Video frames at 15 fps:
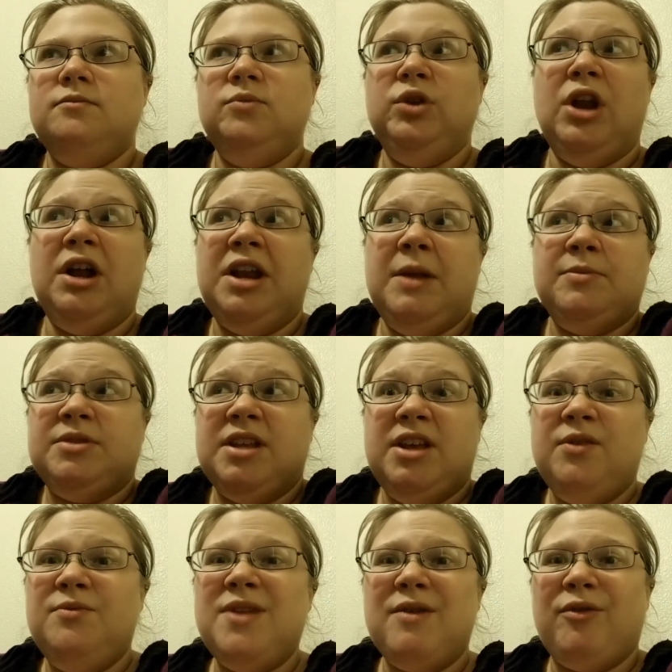not names that
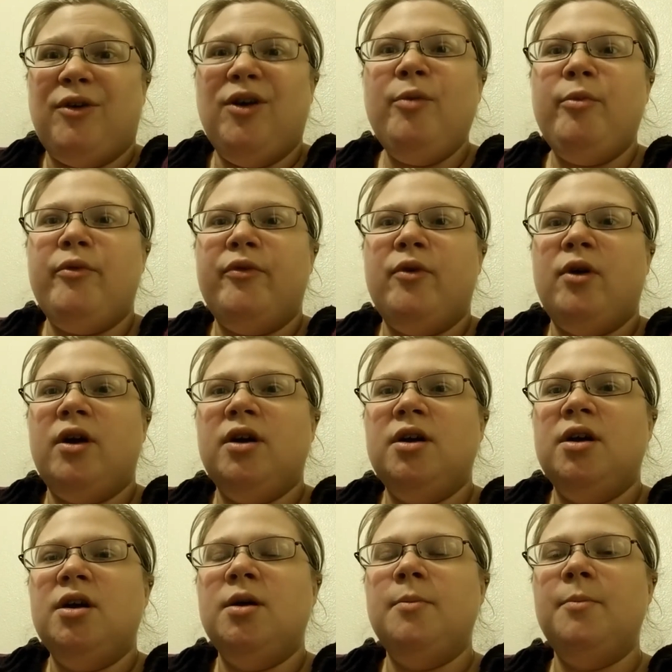you've never heard
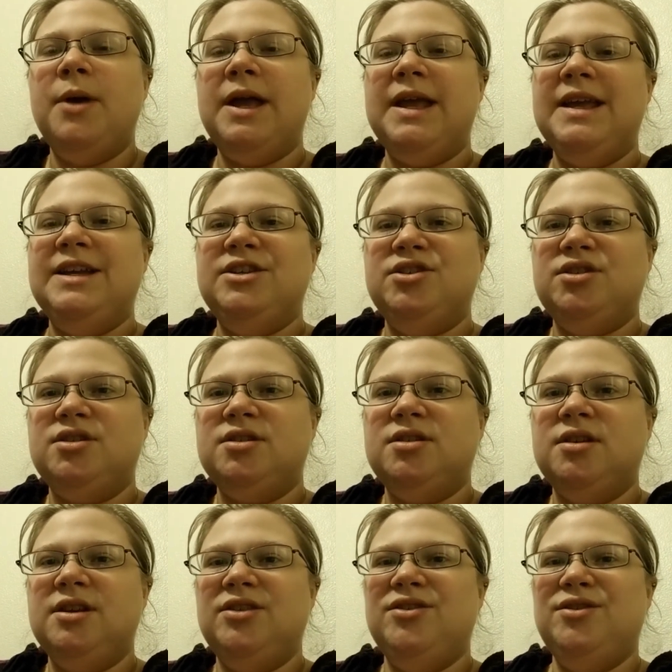before, but
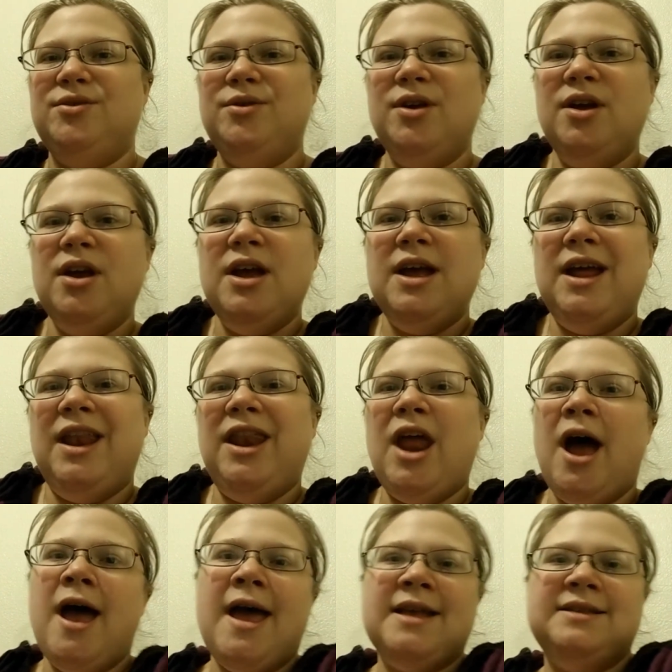they're
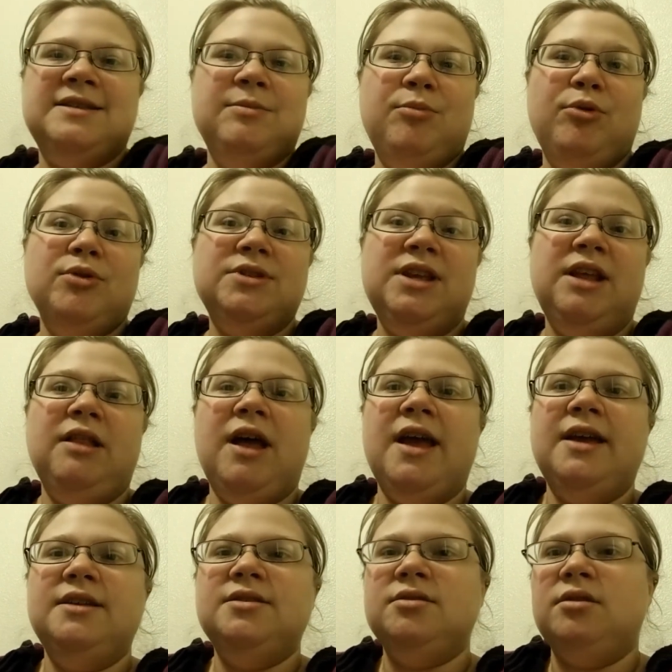not as simple as he
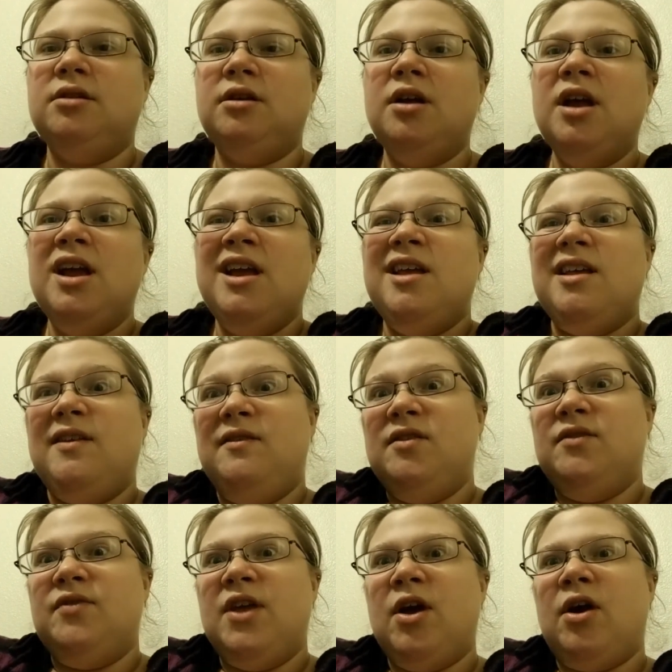likes, or even
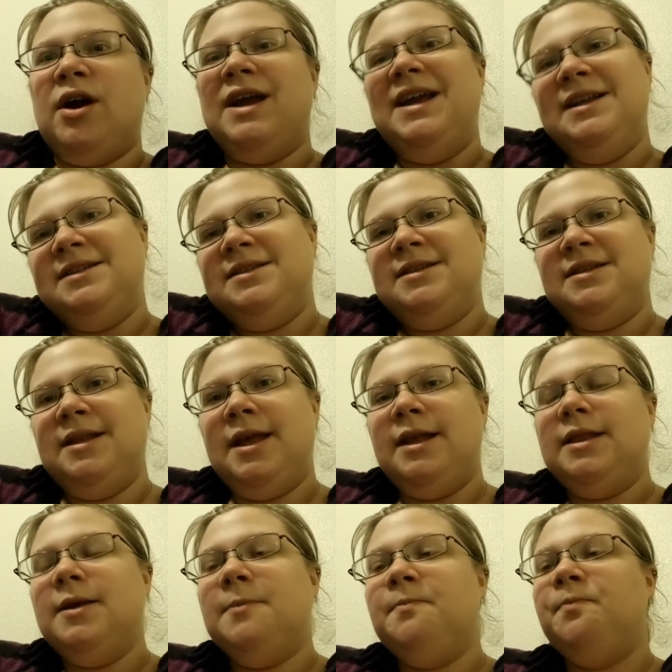if they are, he just doesn't
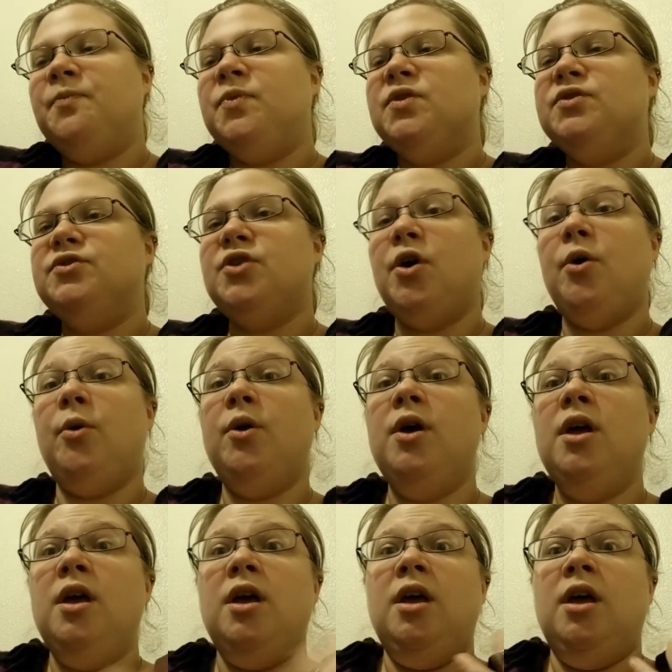like them. So
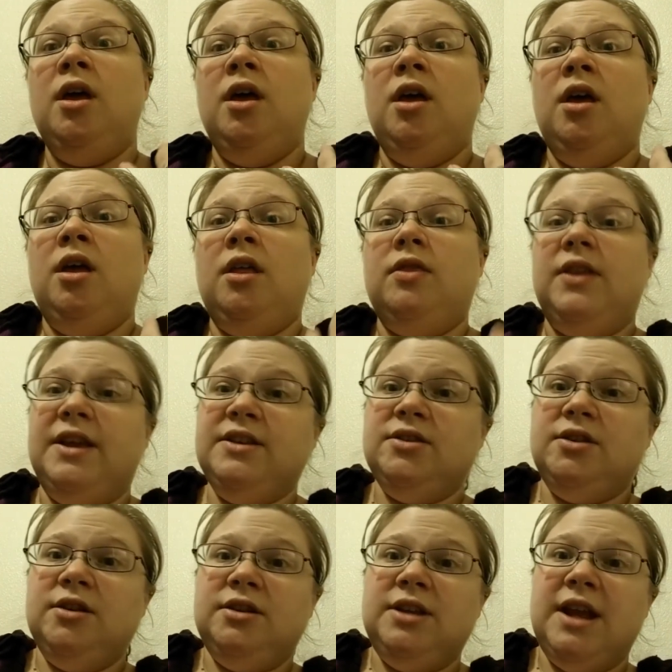these
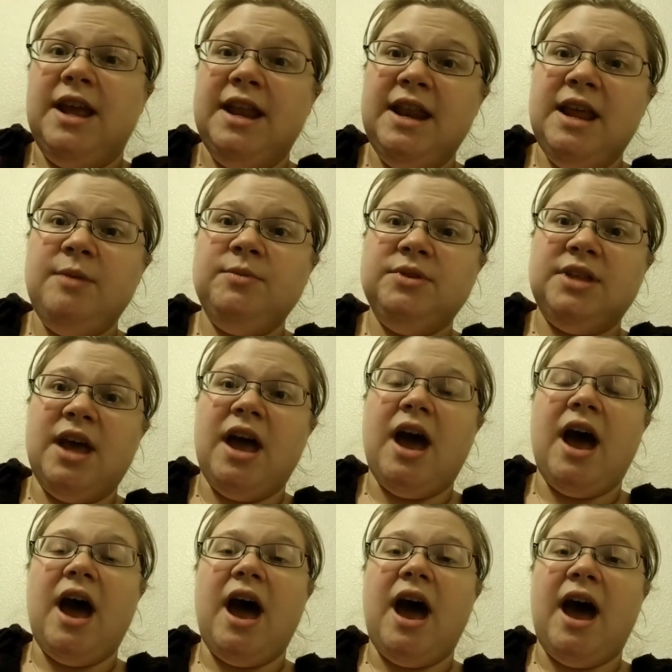are 10 names that
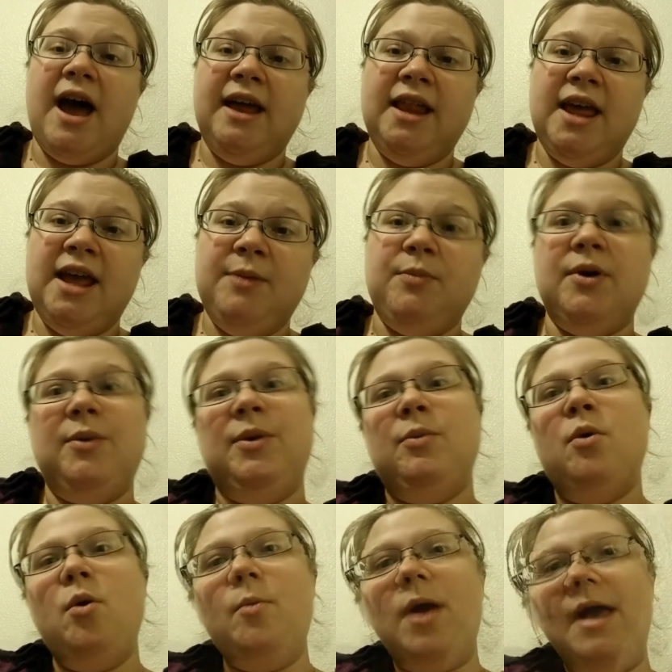I like but we
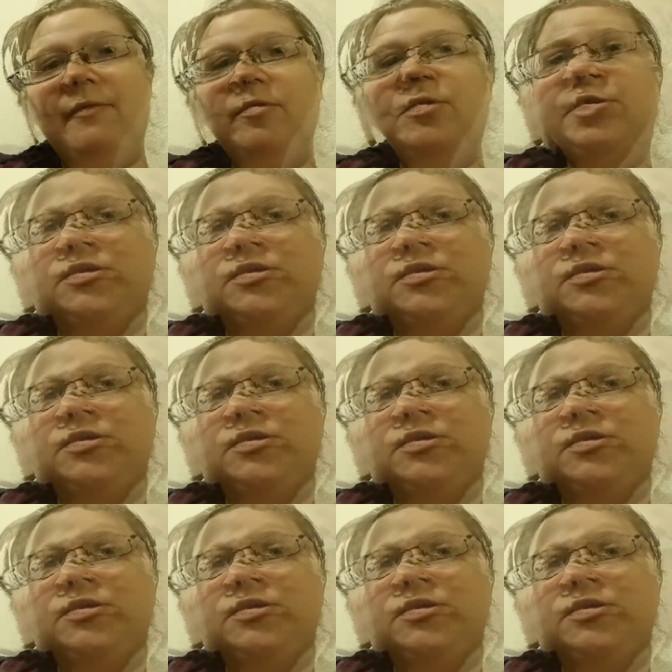won't ever